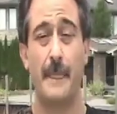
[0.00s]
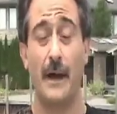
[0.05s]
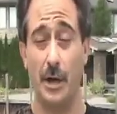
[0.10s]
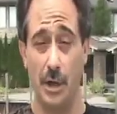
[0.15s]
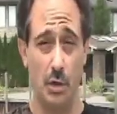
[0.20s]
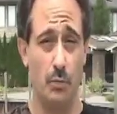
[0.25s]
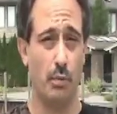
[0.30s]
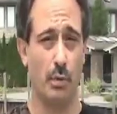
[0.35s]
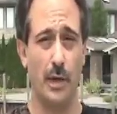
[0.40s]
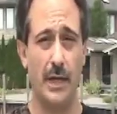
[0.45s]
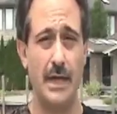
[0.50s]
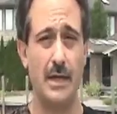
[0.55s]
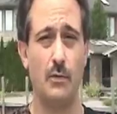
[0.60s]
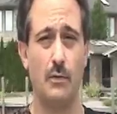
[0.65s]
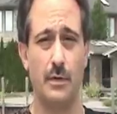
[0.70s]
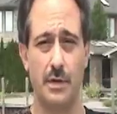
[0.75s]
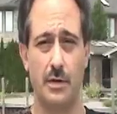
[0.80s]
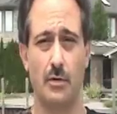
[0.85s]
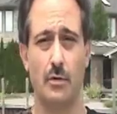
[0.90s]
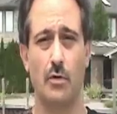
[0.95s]
Are you
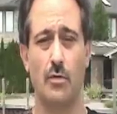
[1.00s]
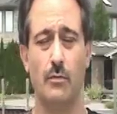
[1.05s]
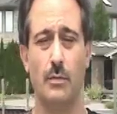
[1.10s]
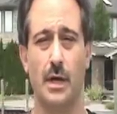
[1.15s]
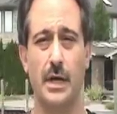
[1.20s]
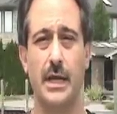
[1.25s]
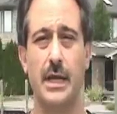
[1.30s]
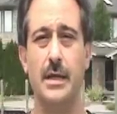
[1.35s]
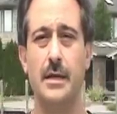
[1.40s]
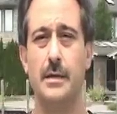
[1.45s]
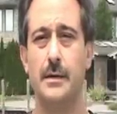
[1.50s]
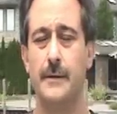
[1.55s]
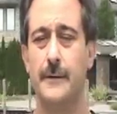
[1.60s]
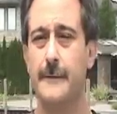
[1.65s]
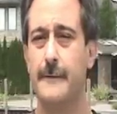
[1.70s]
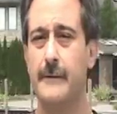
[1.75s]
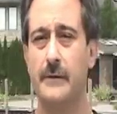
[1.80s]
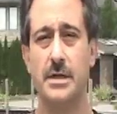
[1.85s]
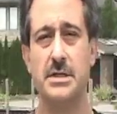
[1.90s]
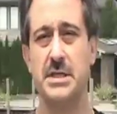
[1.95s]
playing with your own money?
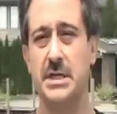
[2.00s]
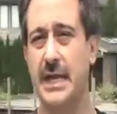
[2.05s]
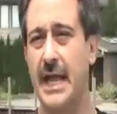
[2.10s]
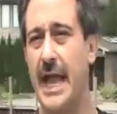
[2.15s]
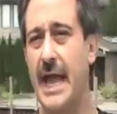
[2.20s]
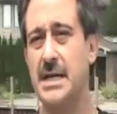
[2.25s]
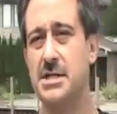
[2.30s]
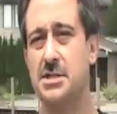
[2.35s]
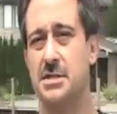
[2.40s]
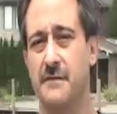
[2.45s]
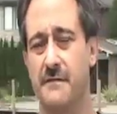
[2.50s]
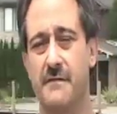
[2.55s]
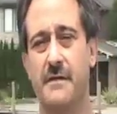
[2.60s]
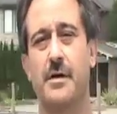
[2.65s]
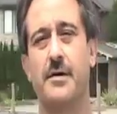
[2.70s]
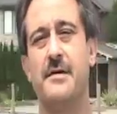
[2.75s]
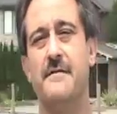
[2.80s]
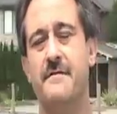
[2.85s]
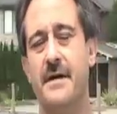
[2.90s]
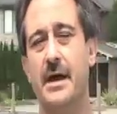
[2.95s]
Listen, cash is a
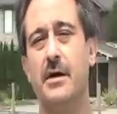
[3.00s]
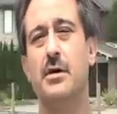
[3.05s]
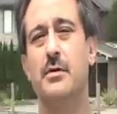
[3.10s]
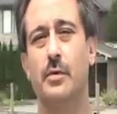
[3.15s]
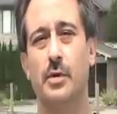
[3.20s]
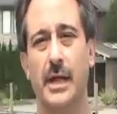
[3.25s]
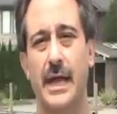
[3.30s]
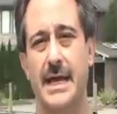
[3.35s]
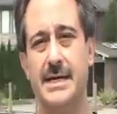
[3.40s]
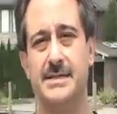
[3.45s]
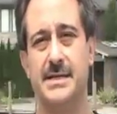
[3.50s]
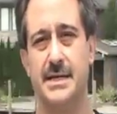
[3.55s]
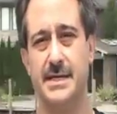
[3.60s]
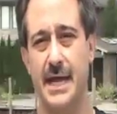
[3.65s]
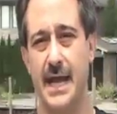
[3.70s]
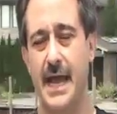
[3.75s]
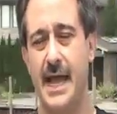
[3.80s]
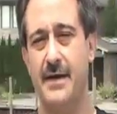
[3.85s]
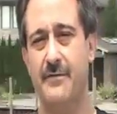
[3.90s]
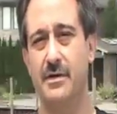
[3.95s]
very valuable asset
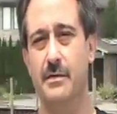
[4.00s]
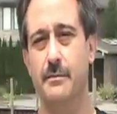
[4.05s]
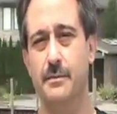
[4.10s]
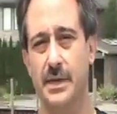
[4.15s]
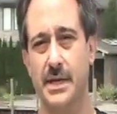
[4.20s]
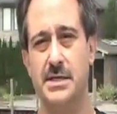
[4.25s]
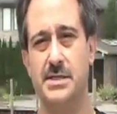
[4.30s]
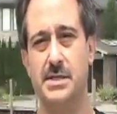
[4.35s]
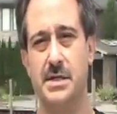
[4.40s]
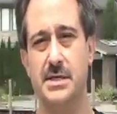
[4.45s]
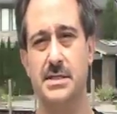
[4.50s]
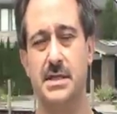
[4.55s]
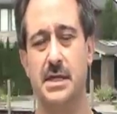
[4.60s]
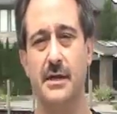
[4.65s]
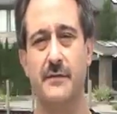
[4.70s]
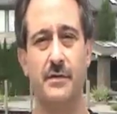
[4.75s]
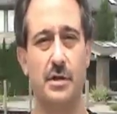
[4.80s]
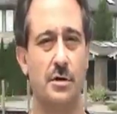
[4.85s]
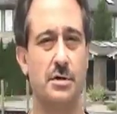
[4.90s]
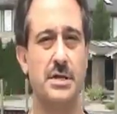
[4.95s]
to have in business,
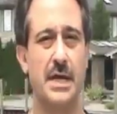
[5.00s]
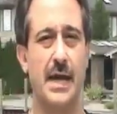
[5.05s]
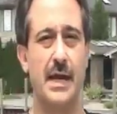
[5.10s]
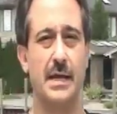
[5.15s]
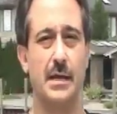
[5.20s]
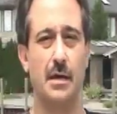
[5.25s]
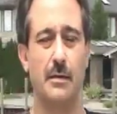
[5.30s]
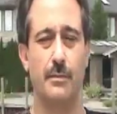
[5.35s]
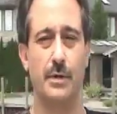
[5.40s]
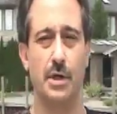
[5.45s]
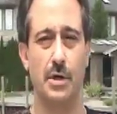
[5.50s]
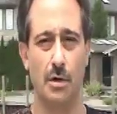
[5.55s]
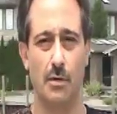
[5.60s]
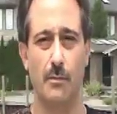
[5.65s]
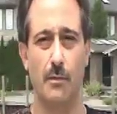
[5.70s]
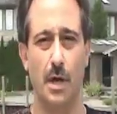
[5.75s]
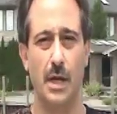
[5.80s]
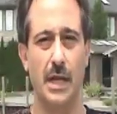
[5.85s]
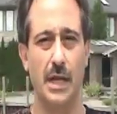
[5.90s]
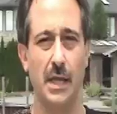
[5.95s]
and if you're tying up your
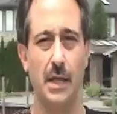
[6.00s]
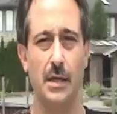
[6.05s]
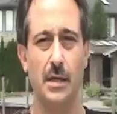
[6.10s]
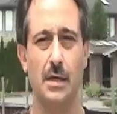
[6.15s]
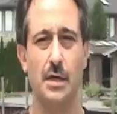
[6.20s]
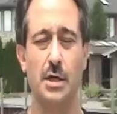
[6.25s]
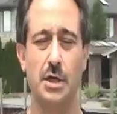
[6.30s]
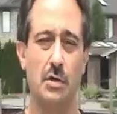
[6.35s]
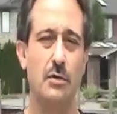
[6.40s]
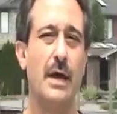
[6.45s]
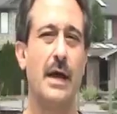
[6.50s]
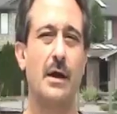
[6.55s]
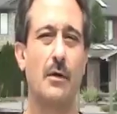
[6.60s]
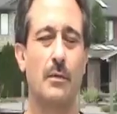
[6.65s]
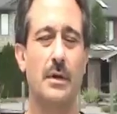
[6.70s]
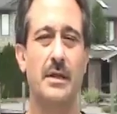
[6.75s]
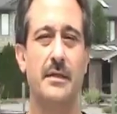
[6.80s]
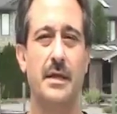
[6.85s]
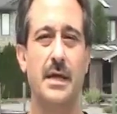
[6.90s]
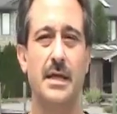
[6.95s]
money, you got to
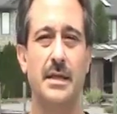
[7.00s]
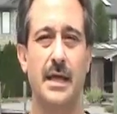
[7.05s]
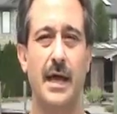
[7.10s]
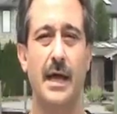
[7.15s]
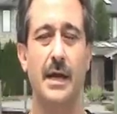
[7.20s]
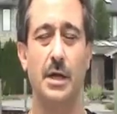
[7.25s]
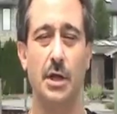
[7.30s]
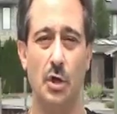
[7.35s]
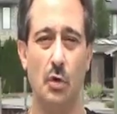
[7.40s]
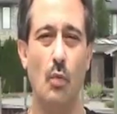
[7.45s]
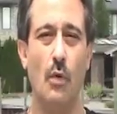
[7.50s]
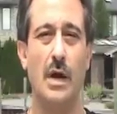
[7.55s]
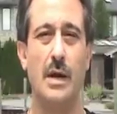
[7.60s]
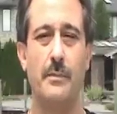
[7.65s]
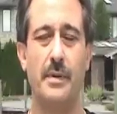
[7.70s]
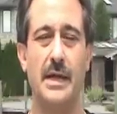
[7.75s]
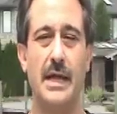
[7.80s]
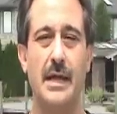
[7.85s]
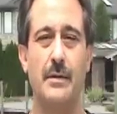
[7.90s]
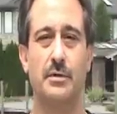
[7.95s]
rethink that. You want
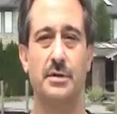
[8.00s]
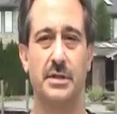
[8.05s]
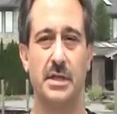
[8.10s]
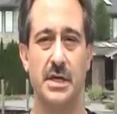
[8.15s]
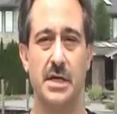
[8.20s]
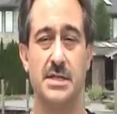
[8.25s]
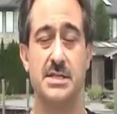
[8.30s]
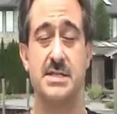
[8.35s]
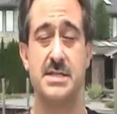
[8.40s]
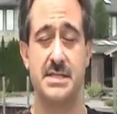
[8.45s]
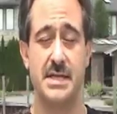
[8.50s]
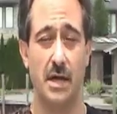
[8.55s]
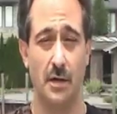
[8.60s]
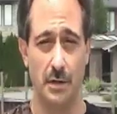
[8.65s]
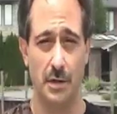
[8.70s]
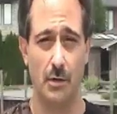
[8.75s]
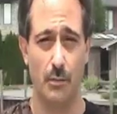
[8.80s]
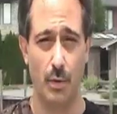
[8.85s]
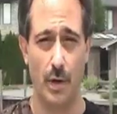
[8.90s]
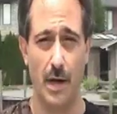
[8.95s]
to be able to
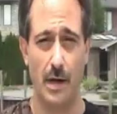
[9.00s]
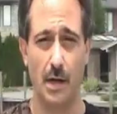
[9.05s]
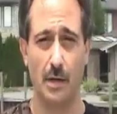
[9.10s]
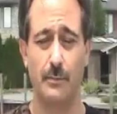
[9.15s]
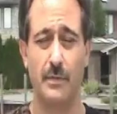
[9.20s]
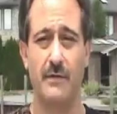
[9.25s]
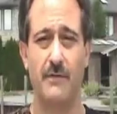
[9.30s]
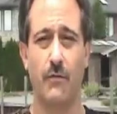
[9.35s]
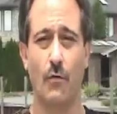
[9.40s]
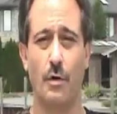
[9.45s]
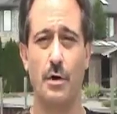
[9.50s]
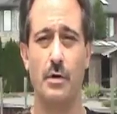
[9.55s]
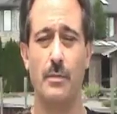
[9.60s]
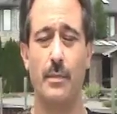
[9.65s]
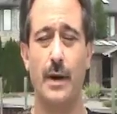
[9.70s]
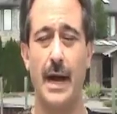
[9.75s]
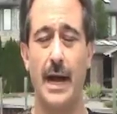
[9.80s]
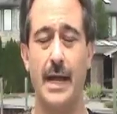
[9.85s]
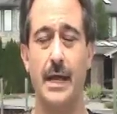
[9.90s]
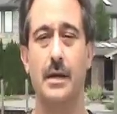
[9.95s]
sell your product before you
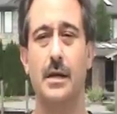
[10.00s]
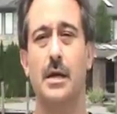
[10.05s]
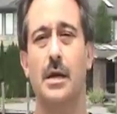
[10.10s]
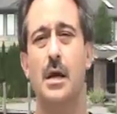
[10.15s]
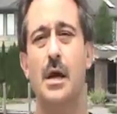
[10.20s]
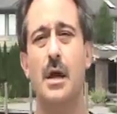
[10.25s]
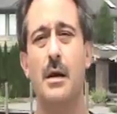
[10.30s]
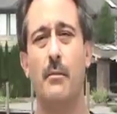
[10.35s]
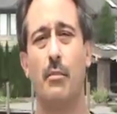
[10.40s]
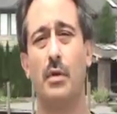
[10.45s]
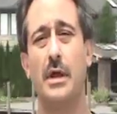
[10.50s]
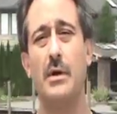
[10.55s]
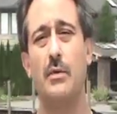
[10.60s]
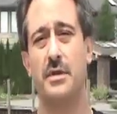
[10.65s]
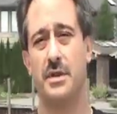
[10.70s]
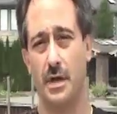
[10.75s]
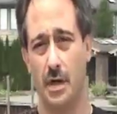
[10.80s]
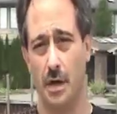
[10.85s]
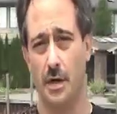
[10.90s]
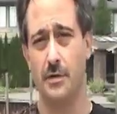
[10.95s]
buy it. Play
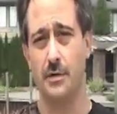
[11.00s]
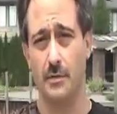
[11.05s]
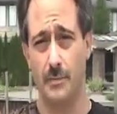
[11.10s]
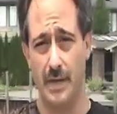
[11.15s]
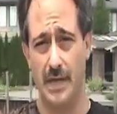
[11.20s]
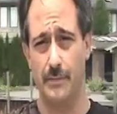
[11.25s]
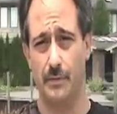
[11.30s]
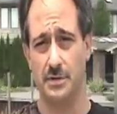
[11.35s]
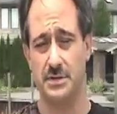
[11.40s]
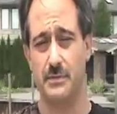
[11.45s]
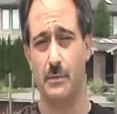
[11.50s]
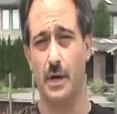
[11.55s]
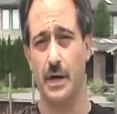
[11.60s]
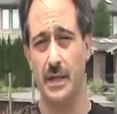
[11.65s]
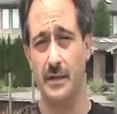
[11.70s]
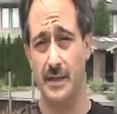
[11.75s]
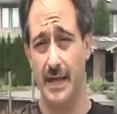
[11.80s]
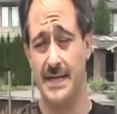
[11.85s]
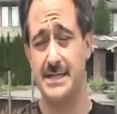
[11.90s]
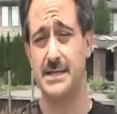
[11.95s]
with other people's
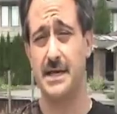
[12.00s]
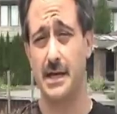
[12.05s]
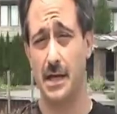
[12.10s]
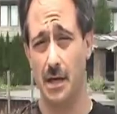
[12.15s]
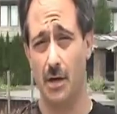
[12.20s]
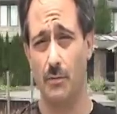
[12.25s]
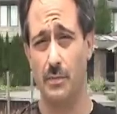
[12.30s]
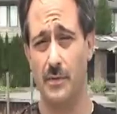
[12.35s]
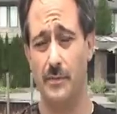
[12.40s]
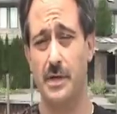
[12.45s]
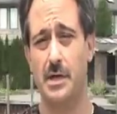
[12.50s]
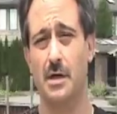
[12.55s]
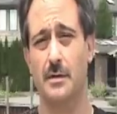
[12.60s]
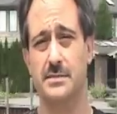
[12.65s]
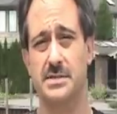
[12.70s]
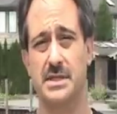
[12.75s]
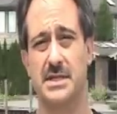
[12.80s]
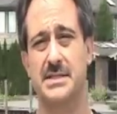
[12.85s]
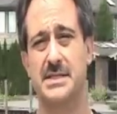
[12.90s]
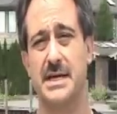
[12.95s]
money. That's going to help you
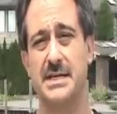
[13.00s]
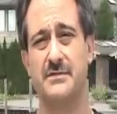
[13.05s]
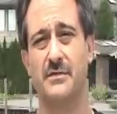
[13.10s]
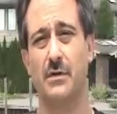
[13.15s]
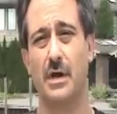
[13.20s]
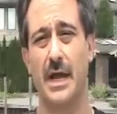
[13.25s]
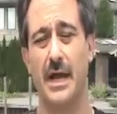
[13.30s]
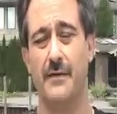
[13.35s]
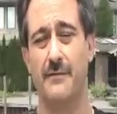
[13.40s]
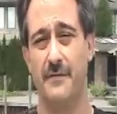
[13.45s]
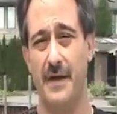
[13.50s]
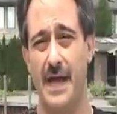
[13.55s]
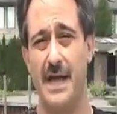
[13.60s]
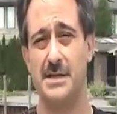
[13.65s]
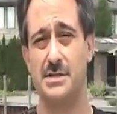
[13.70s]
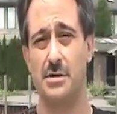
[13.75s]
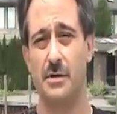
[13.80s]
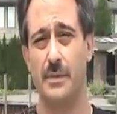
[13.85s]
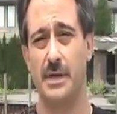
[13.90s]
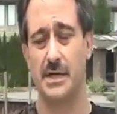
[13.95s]
become successful
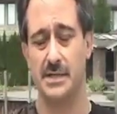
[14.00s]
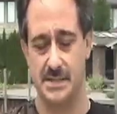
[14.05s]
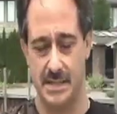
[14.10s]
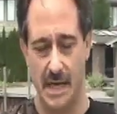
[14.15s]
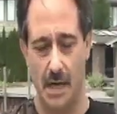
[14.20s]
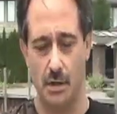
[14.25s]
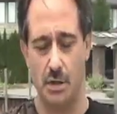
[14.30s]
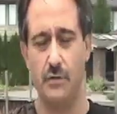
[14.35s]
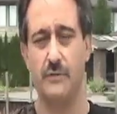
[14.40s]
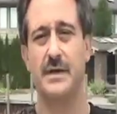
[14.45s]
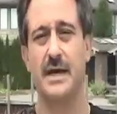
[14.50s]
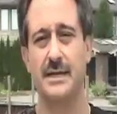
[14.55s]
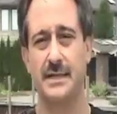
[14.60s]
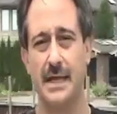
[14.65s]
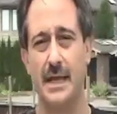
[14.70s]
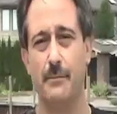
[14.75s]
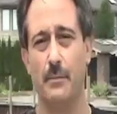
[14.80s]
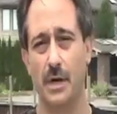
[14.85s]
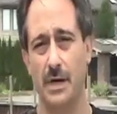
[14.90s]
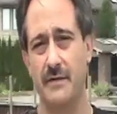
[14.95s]
faster because now you've
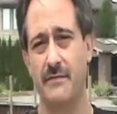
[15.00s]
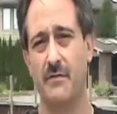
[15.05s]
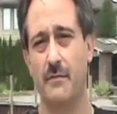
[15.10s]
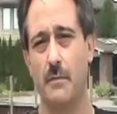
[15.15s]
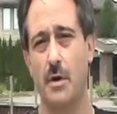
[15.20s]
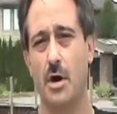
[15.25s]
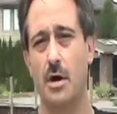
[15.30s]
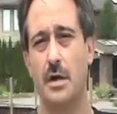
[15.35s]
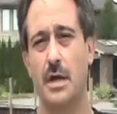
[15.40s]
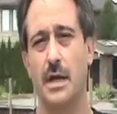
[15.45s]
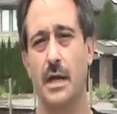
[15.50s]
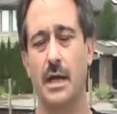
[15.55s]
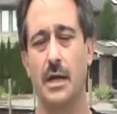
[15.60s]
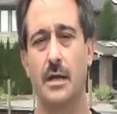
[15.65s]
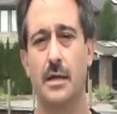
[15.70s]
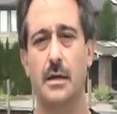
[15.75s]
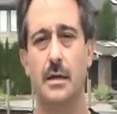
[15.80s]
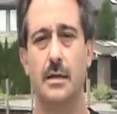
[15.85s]
got that money for marketing.